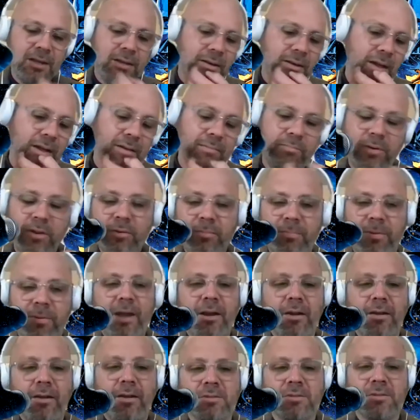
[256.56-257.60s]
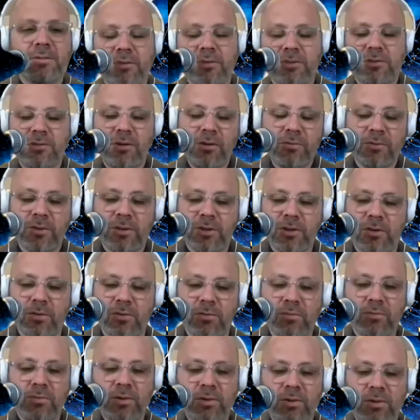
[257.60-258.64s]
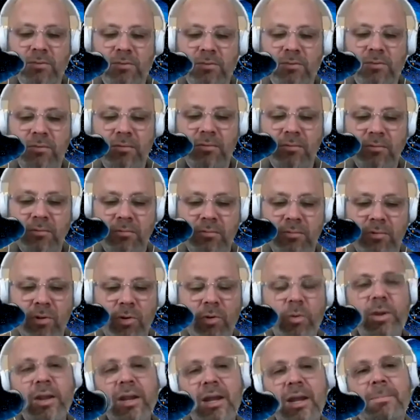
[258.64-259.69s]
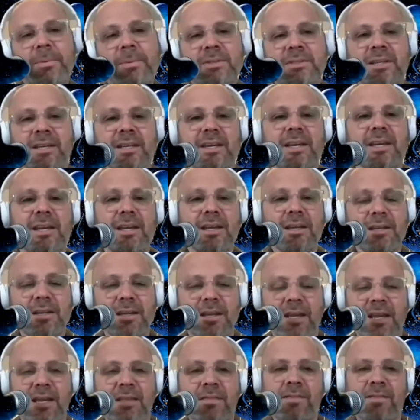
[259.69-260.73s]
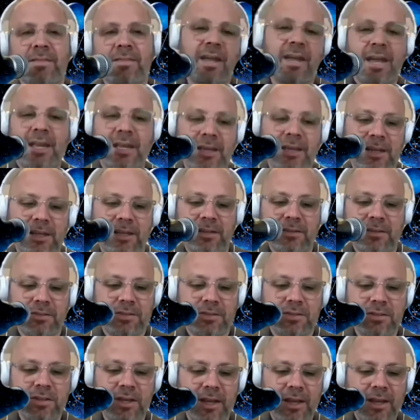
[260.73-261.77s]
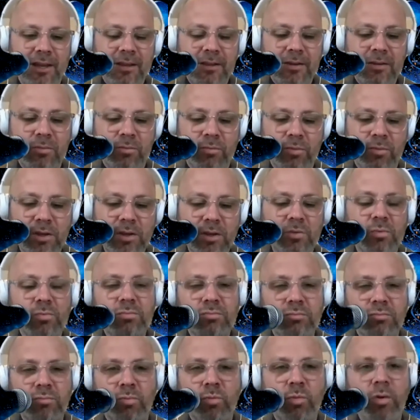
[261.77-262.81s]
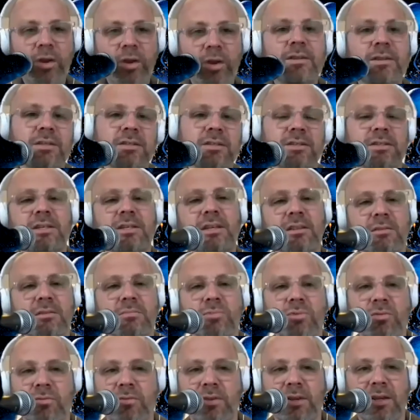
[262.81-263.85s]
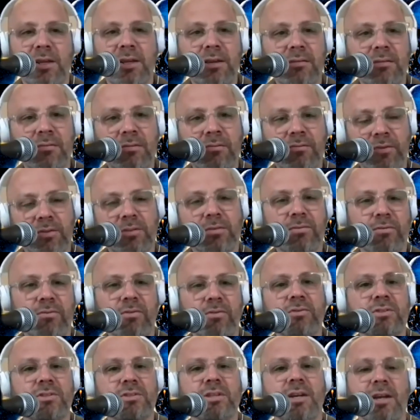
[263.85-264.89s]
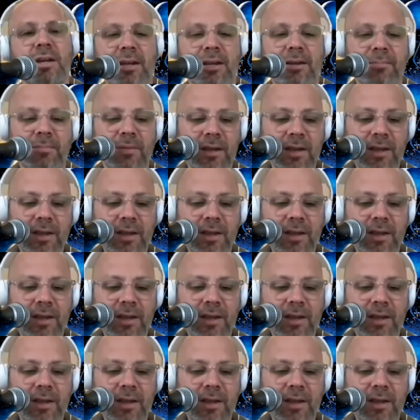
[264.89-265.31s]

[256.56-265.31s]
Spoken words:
Brother Pat, I'll start with you. You know, growing up as a kid in the 80s, when you went to see the movie for the first time,